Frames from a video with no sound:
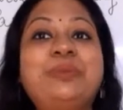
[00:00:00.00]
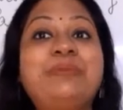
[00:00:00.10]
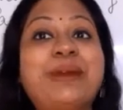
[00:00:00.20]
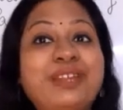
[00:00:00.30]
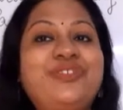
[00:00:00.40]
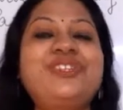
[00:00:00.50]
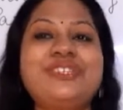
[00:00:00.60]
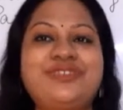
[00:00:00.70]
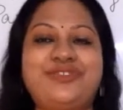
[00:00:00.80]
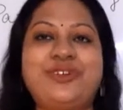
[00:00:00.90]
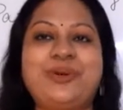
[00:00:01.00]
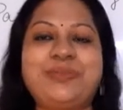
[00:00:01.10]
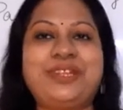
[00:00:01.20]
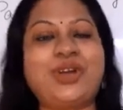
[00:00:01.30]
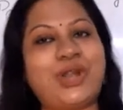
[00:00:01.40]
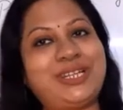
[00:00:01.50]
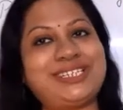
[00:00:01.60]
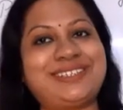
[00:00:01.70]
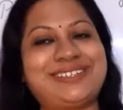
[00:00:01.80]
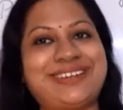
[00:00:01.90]
be benefited from the
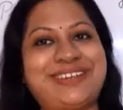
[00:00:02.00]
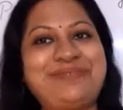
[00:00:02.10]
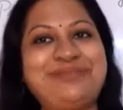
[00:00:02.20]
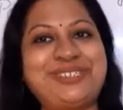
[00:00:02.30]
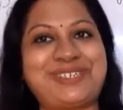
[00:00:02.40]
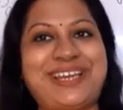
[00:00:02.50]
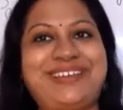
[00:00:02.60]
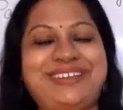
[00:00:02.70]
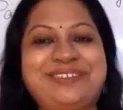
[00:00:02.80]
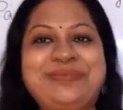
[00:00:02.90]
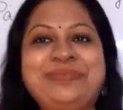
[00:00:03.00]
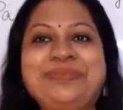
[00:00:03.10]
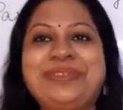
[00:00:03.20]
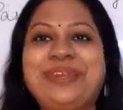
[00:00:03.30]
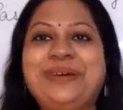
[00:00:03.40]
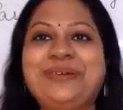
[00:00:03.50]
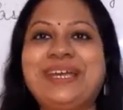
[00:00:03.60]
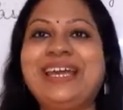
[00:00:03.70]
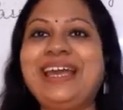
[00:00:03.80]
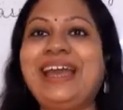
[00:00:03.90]
knowledge that I am sharing.
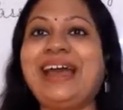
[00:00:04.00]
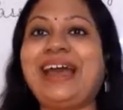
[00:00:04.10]
Okay,